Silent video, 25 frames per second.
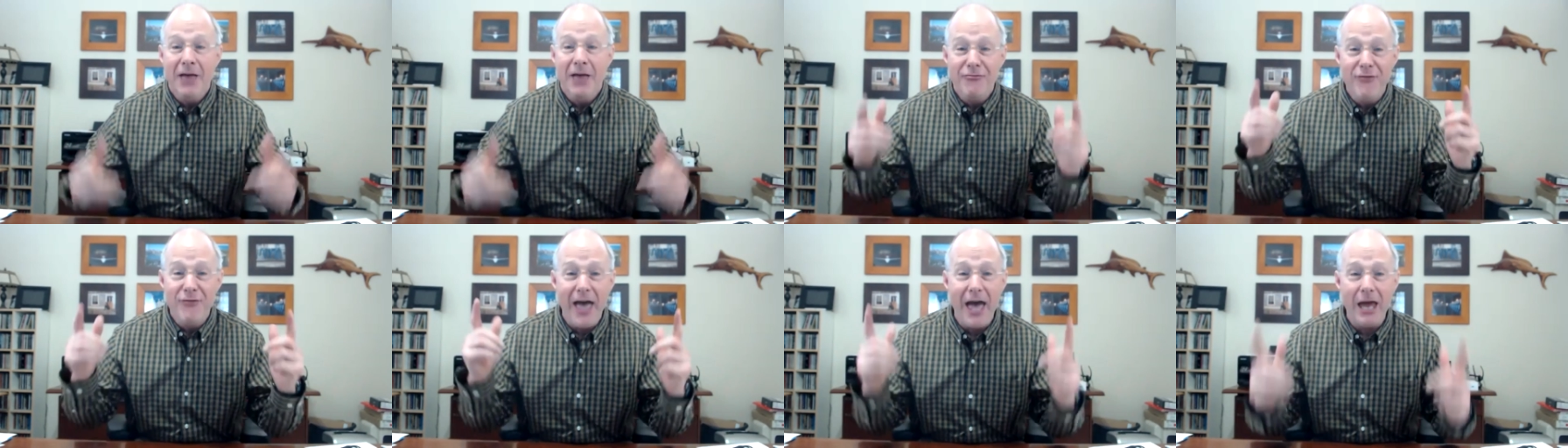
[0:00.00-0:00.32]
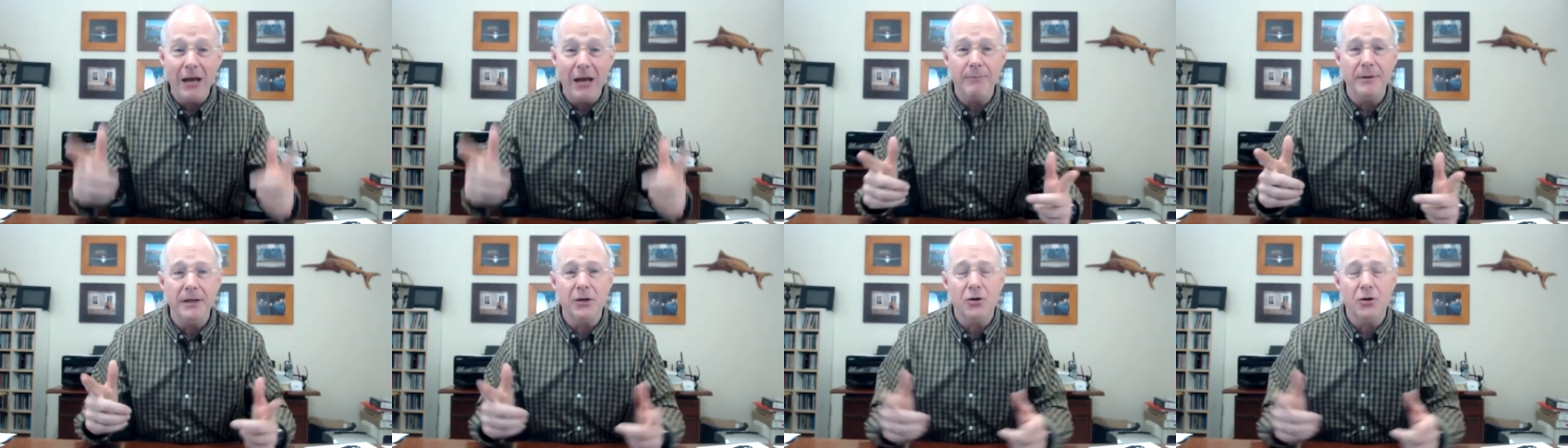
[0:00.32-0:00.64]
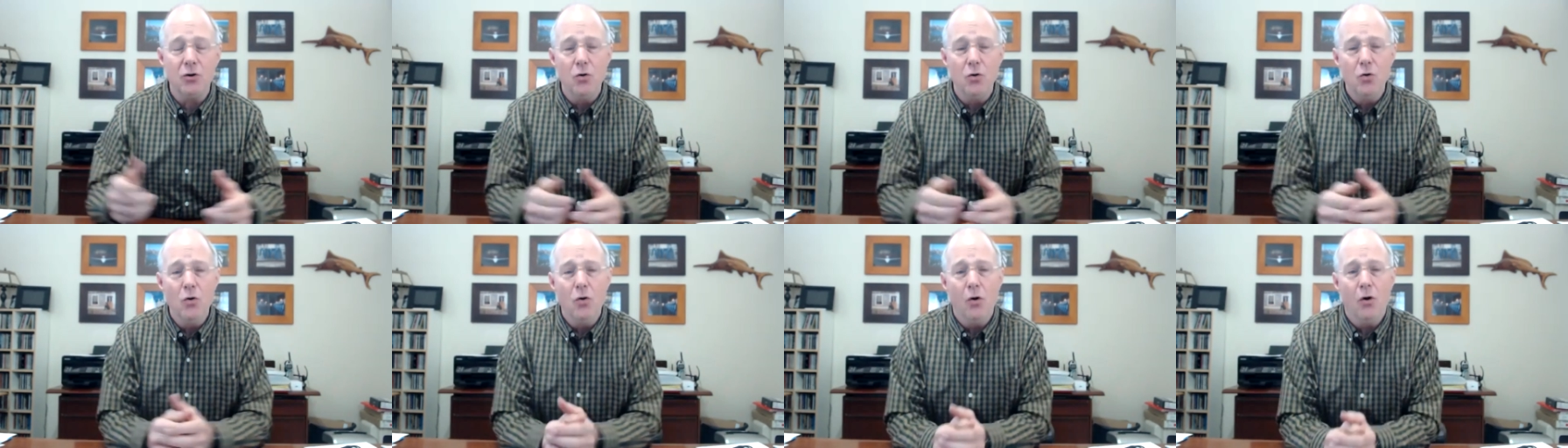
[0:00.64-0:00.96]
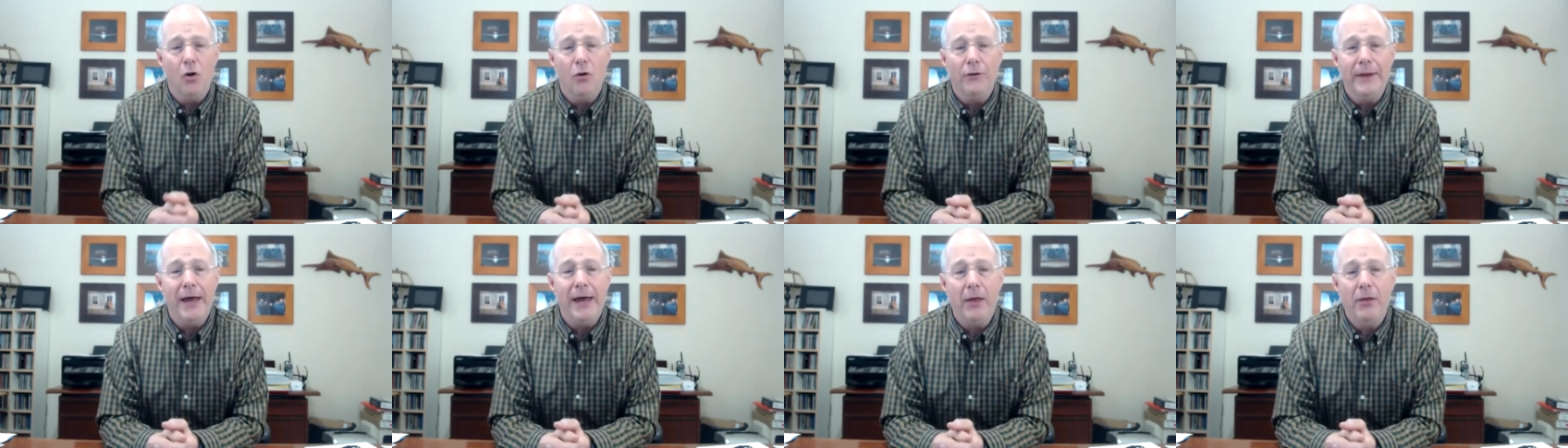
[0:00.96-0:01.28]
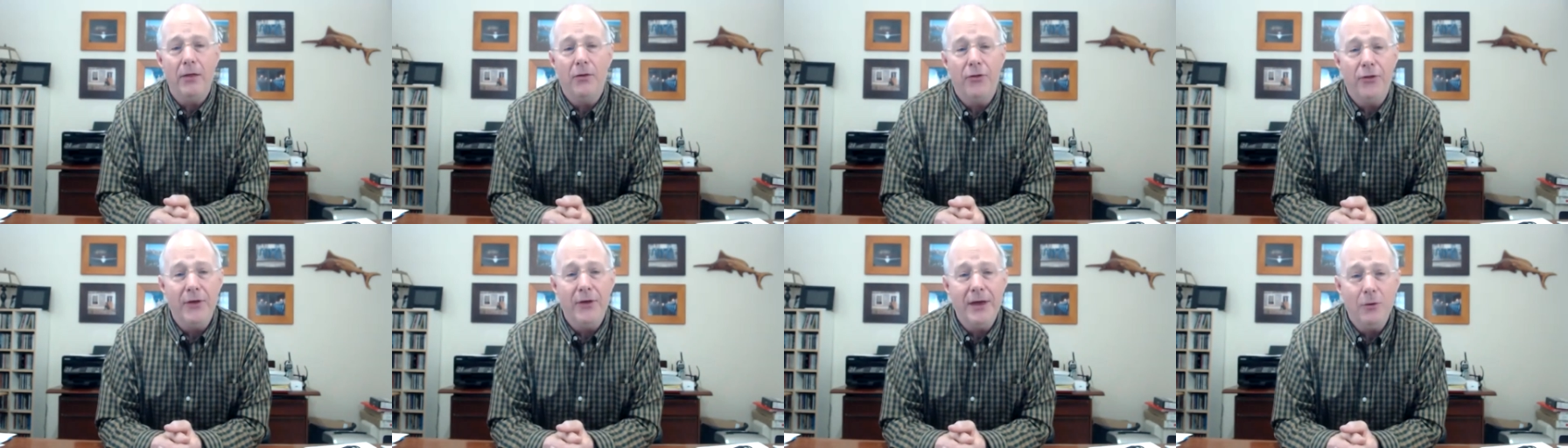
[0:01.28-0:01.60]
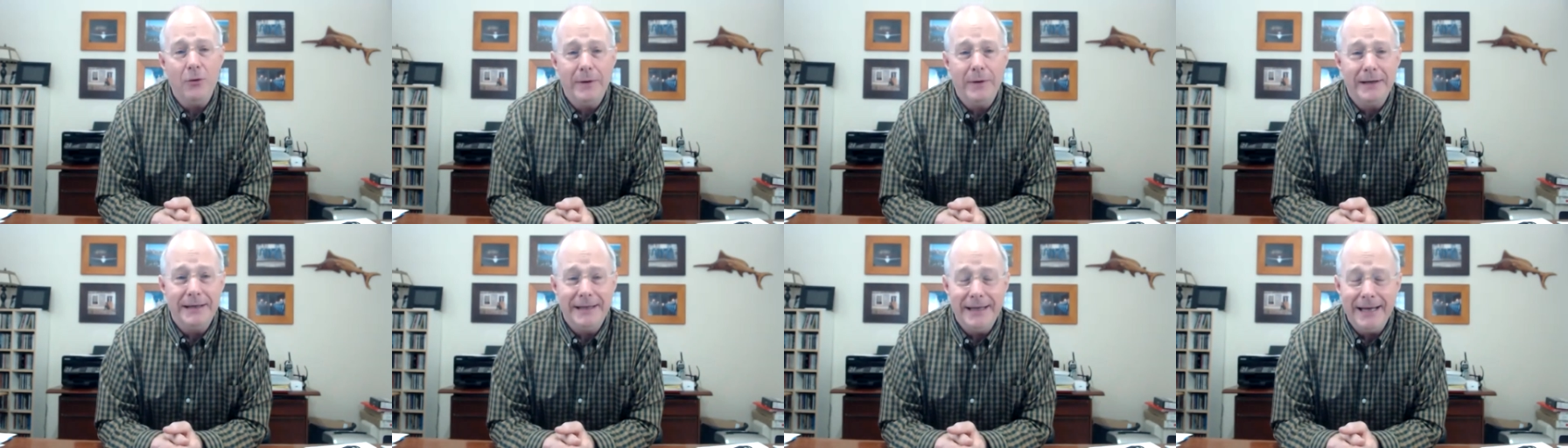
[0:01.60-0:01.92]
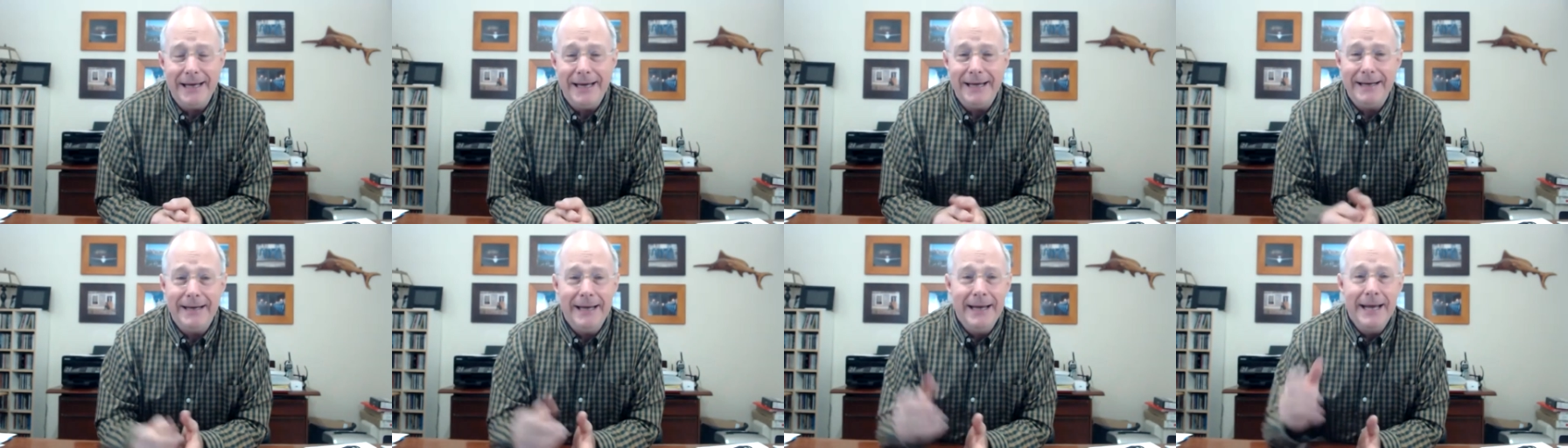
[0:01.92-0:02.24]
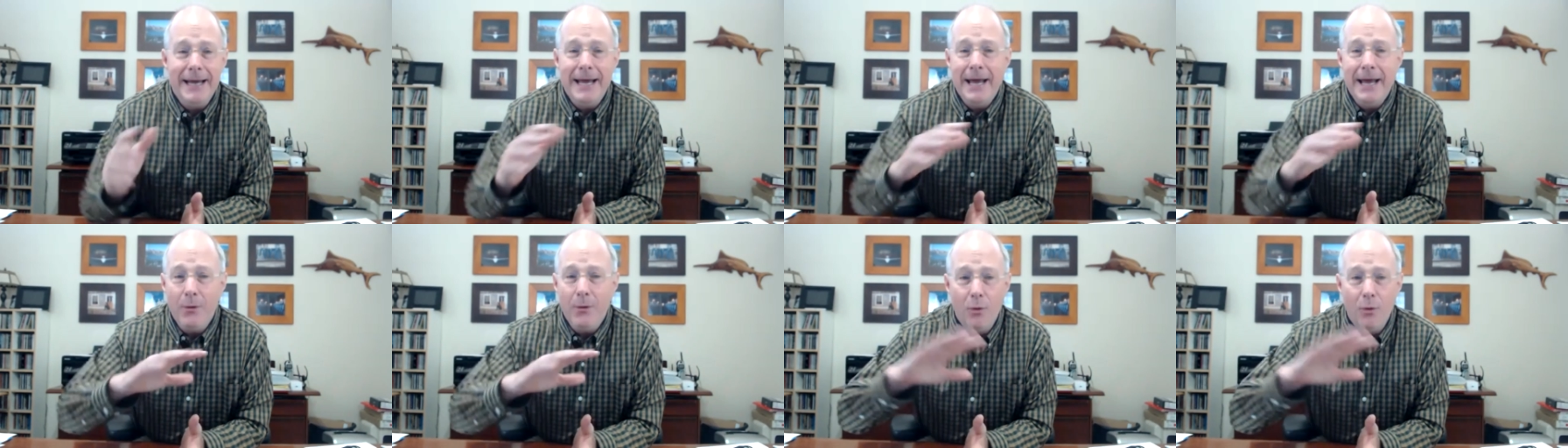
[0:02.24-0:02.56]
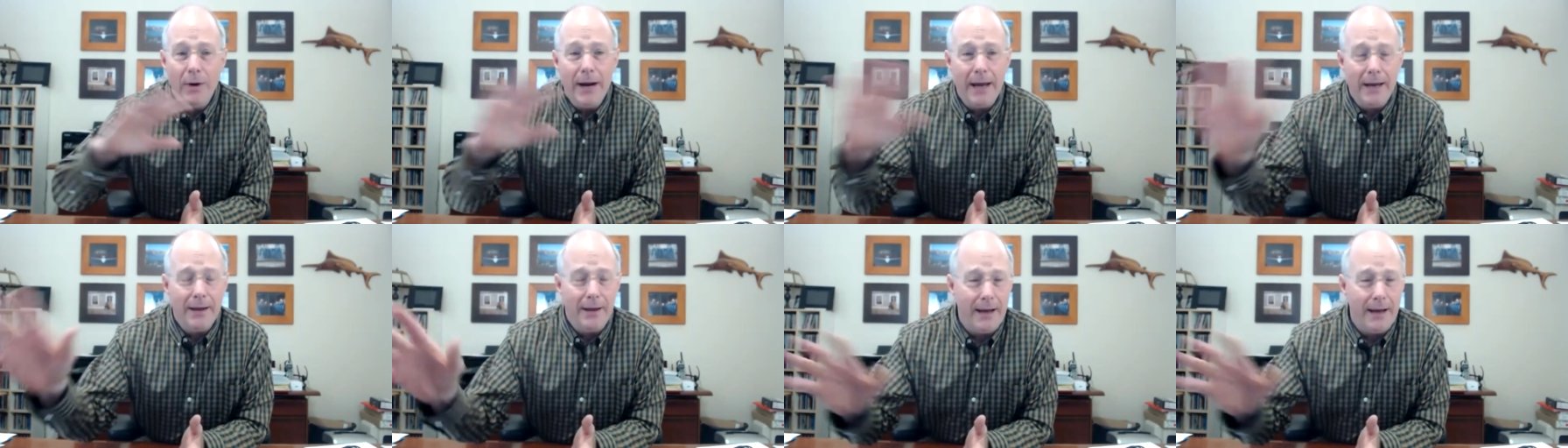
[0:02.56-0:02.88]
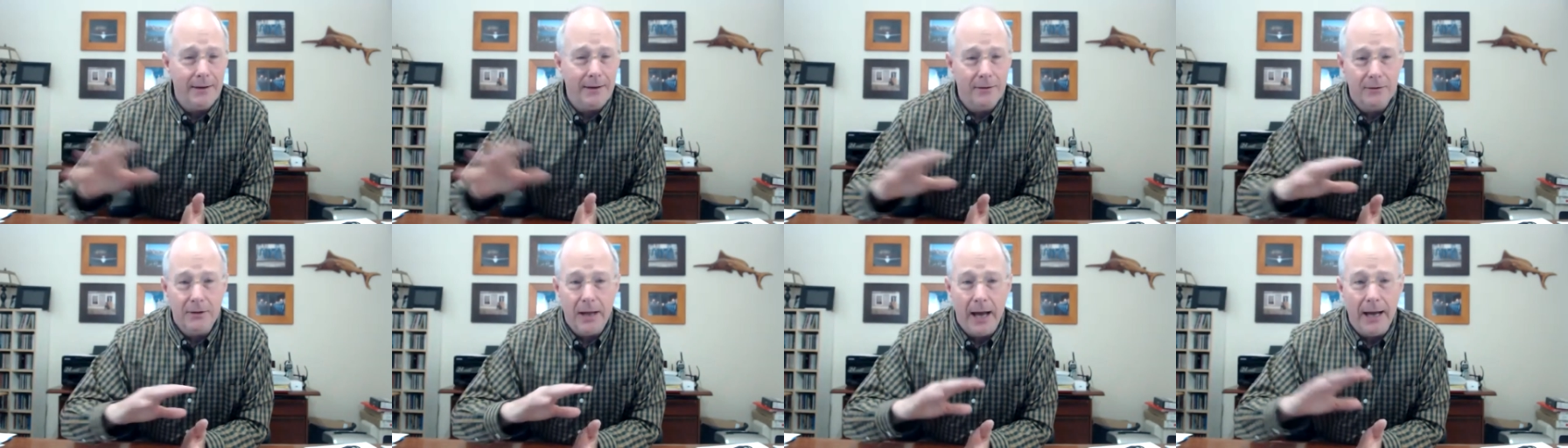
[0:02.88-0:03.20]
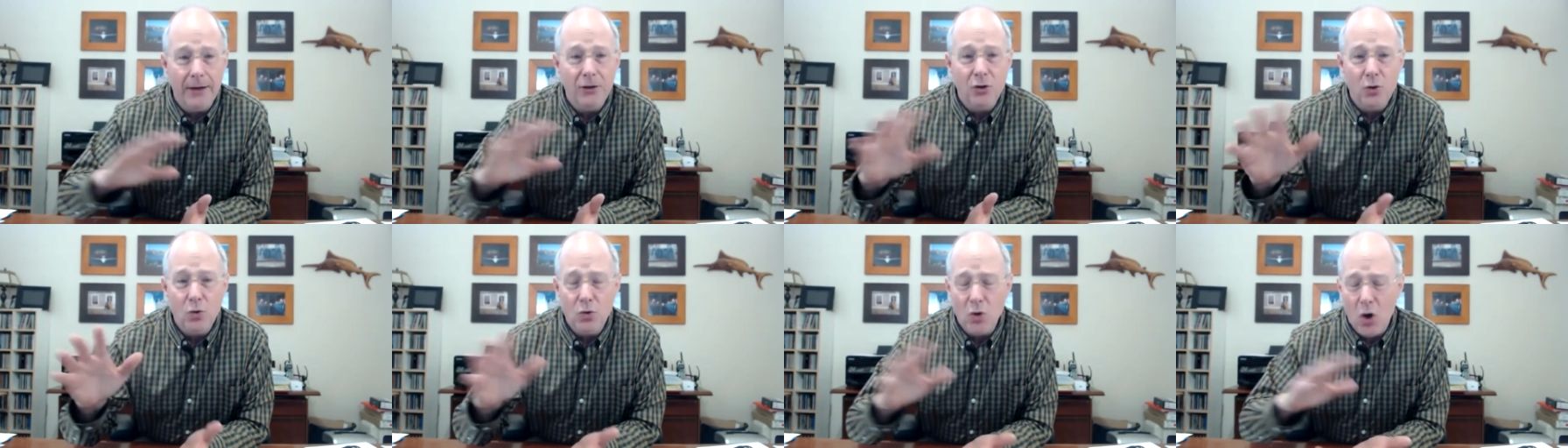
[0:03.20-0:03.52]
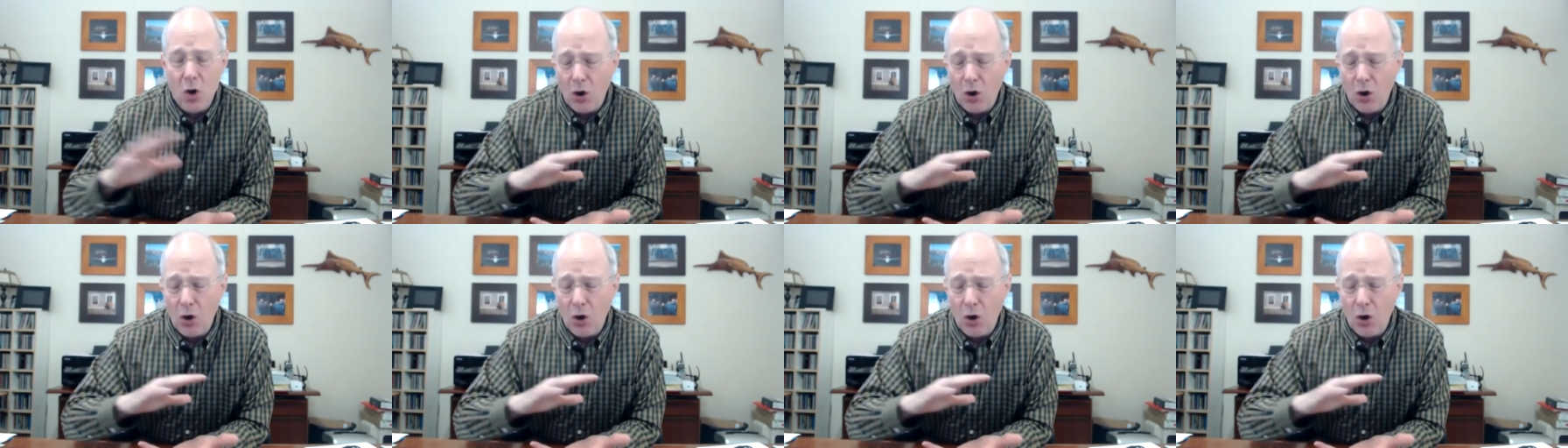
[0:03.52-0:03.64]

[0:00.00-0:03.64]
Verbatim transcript: That'd be cool. Now, the thing we did when I, I, I do